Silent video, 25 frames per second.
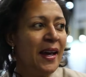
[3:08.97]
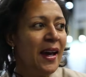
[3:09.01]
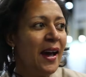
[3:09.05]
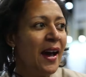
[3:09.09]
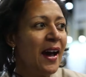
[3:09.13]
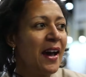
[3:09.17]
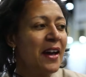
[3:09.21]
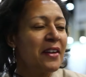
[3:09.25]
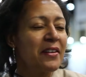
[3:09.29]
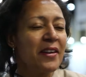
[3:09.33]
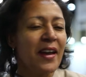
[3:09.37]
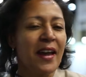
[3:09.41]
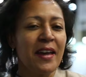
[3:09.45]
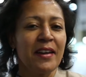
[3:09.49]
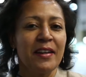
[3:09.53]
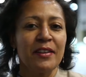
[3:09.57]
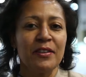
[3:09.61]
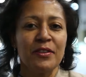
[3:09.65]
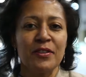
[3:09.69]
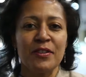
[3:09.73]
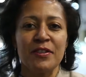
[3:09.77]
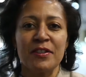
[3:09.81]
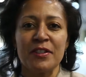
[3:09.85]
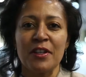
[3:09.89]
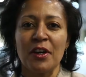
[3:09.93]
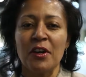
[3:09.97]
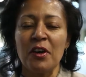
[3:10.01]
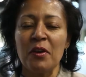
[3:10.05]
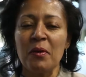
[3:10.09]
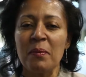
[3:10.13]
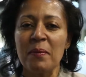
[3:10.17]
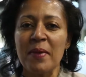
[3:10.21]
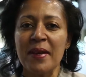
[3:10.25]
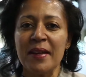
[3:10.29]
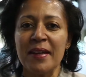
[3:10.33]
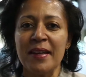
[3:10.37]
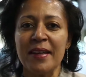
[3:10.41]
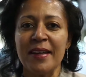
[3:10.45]
I ran into so
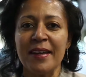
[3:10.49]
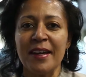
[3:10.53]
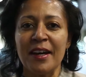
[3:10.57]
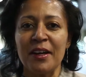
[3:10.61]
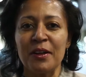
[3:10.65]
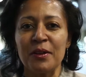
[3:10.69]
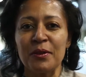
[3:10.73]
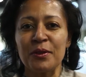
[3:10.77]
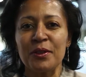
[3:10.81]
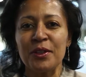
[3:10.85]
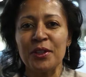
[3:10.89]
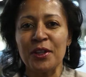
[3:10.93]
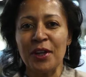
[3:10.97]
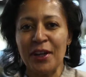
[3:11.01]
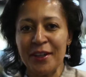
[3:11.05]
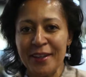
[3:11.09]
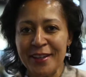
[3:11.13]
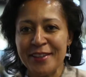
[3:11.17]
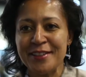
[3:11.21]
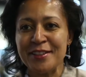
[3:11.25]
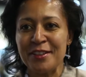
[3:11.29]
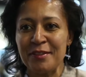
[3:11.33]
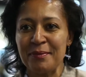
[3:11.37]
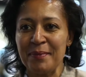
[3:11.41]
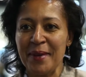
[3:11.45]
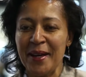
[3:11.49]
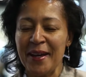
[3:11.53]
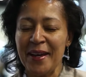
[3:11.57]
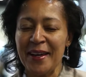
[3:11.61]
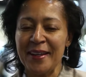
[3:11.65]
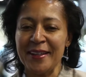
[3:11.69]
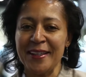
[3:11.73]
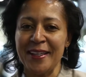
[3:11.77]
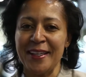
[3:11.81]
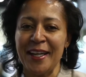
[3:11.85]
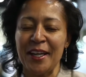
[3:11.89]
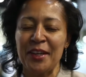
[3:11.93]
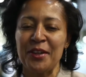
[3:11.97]
many old colleagues of
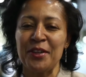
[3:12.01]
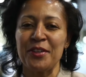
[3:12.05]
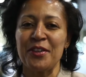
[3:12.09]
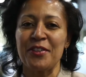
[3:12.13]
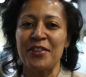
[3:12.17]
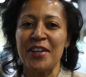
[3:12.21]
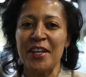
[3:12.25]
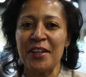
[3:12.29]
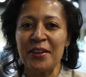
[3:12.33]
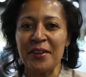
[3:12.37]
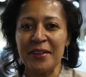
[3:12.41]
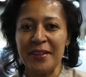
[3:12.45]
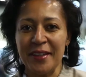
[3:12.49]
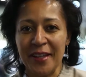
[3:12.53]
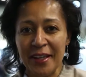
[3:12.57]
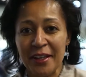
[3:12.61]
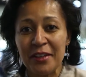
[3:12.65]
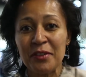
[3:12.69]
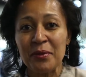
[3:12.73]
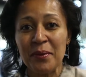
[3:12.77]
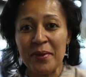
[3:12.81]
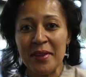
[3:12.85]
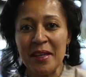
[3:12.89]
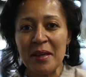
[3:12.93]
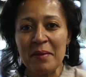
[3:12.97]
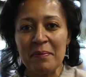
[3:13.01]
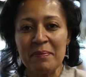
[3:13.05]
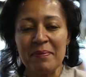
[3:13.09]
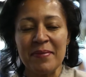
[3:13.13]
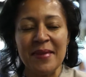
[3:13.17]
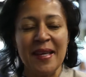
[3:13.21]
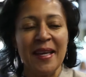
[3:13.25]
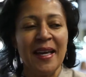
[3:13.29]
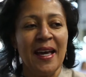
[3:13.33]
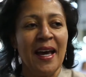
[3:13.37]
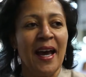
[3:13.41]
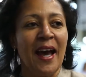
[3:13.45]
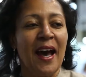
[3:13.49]
mine and I could reconnect with
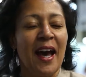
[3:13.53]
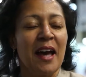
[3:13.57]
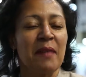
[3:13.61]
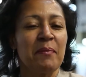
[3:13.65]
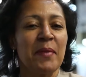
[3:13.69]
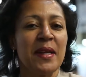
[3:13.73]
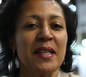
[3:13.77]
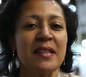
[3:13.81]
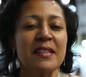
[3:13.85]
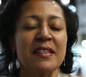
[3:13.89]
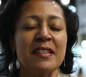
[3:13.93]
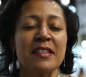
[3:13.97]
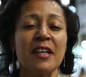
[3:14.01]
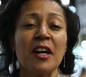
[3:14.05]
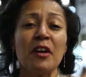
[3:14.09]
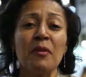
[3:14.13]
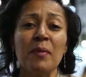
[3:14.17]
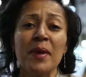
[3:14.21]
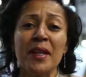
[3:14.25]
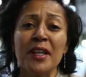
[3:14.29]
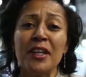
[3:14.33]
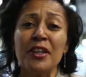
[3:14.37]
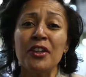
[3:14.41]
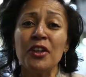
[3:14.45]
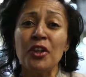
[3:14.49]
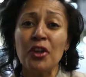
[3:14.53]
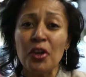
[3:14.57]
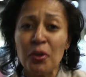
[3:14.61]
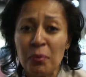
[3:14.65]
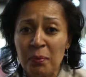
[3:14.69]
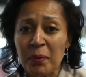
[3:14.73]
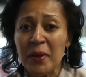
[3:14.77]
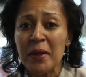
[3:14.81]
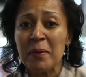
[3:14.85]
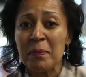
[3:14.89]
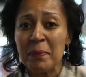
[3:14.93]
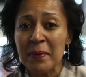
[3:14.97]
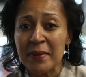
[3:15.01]
them. I met so many new
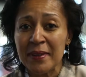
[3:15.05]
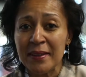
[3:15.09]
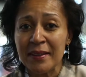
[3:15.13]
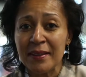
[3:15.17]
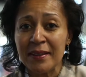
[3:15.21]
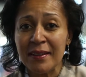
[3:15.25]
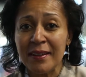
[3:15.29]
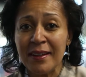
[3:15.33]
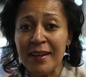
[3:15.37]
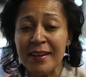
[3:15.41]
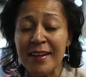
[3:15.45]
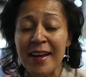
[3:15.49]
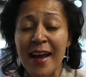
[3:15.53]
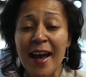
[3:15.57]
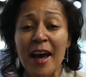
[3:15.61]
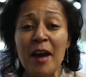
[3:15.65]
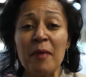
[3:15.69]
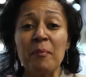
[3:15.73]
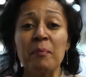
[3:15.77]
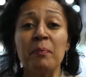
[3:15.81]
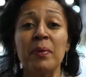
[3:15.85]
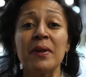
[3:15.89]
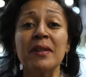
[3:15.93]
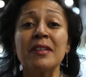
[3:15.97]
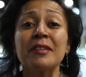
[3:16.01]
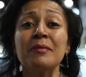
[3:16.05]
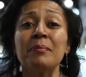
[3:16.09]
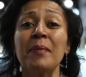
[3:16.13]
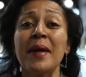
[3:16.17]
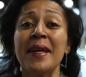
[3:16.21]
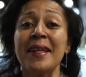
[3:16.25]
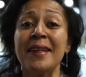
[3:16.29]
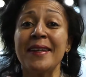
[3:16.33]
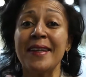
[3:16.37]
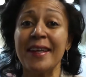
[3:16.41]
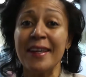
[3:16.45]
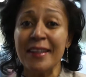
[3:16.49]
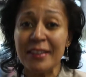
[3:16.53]
people. I built my
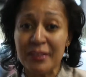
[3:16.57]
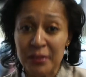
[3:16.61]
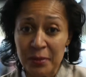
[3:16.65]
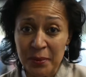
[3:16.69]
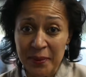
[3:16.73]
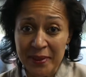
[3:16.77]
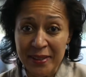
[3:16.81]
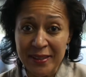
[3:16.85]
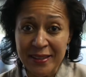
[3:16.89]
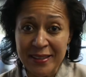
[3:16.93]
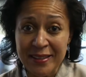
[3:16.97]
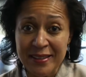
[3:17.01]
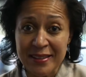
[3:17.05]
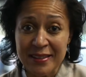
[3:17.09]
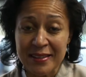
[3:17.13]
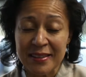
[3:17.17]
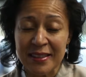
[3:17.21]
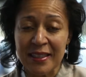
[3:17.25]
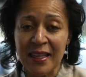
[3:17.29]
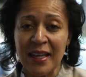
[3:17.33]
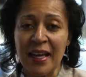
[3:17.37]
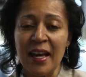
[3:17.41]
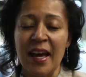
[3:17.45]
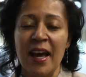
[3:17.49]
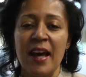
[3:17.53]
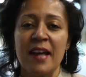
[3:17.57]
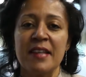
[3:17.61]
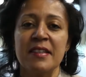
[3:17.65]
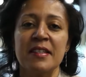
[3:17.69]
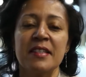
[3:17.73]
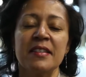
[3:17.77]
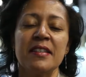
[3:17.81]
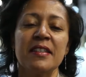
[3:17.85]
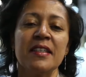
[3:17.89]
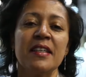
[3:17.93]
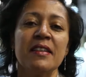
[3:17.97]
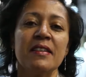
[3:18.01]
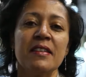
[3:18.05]
networks.
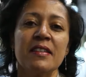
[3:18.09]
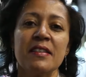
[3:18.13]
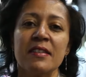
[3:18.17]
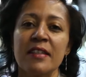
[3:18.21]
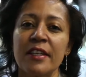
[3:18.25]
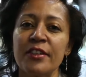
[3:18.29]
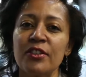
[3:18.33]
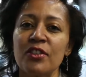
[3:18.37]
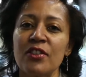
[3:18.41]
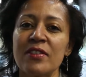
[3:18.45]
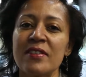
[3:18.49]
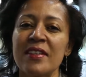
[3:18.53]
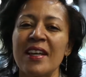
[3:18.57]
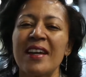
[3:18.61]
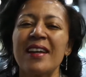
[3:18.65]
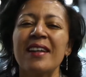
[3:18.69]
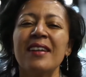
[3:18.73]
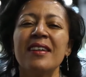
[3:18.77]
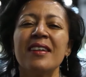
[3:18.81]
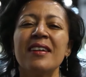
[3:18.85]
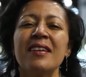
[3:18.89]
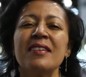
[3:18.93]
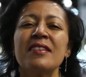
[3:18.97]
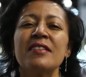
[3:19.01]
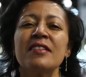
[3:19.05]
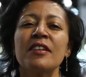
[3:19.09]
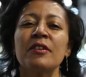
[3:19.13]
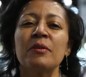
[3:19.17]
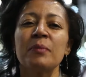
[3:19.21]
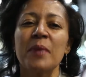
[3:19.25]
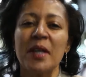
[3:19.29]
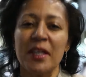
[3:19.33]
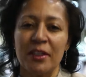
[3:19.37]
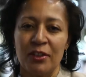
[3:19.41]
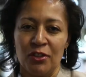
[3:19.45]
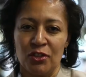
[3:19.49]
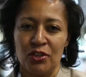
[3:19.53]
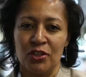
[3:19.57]
Sitting in the sessions, I learned so
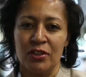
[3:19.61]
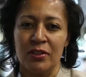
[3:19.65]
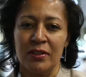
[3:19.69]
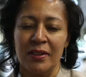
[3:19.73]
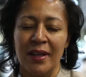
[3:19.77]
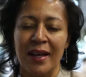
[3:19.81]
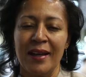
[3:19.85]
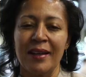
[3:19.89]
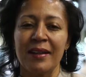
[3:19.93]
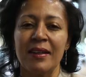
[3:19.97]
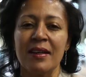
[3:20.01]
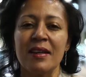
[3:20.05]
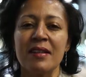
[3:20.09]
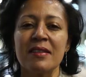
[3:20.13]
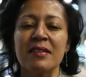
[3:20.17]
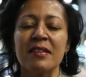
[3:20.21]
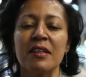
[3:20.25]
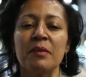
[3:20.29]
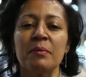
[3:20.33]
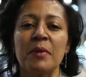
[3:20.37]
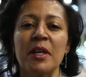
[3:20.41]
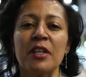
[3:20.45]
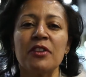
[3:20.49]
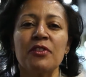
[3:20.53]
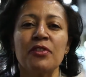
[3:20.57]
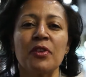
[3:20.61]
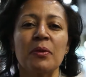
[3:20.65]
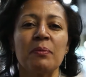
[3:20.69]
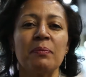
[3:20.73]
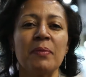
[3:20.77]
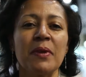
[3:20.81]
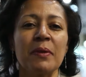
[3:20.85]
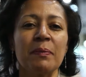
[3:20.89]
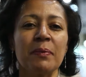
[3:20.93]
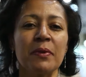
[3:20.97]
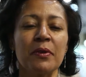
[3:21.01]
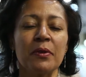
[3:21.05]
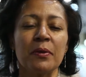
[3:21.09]
much. I learned so much from
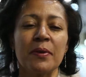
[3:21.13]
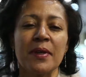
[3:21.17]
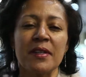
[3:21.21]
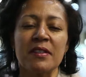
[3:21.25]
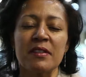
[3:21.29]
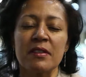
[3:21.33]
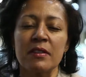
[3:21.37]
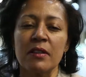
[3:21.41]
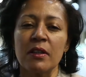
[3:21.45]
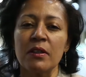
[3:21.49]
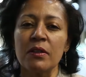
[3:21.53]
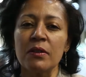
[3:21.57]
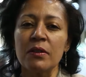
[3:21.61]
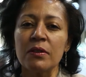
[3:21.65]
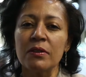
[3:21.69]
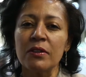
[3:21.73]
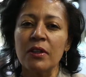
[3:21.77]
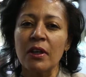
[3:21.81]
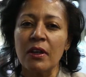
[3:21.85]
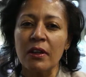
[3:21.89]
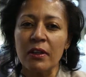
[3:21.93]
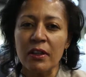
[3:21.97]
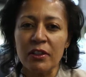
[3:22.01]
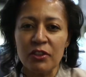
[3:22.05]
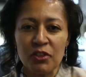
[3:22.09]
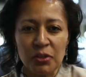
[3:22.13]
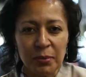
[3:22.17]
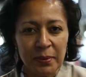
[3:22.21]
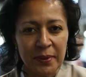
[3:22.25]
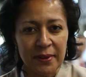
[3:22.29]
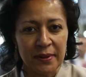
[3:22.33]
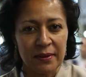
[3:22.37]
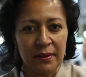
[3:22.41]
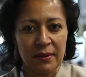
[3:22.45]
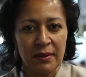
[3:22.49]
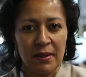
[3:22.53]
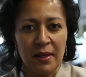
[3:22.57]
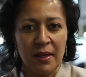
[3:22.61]
people who are so
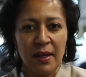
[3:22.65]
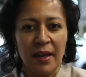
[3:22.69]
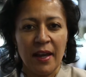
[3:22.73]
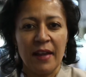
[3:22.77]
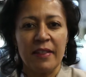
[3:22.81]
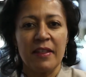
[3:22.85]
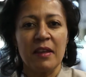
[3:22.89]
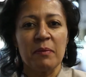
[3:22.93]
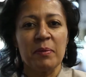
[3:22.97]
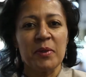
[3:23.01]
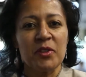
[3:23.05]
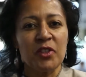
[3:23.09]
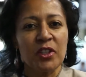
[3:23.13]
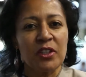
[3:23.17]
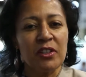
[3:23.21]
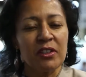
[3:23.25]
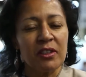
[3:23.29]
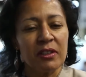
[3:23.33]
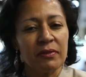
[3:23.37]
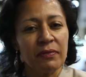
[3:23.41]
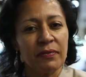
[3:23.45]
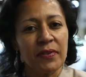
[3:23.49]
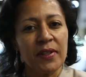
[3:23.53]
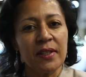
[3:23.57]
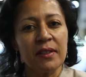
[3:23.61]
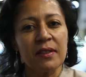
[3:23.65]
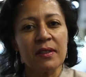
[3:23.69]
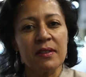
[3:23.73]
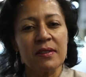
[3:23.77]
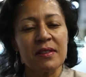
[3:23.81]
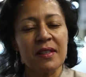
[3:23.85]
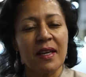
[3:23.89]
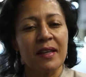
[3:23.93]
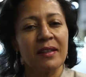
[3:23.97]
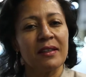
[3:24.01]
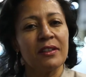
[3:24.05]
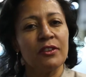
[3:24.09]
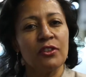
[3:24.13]
knowledgeable in their particular fields
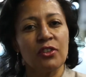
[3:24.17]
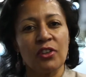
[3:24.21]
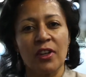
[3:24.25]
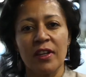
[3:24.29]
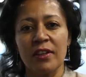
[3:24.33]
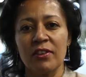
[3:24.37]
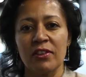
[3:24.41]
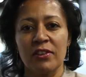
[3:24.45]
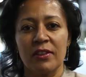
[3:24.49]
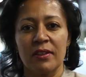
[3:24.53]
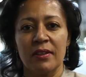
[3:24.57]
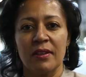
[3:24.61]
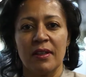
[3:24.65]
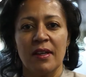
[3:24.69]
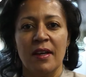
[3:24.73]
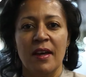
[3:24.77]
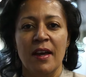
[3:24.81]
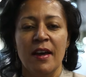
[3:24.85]
and in general.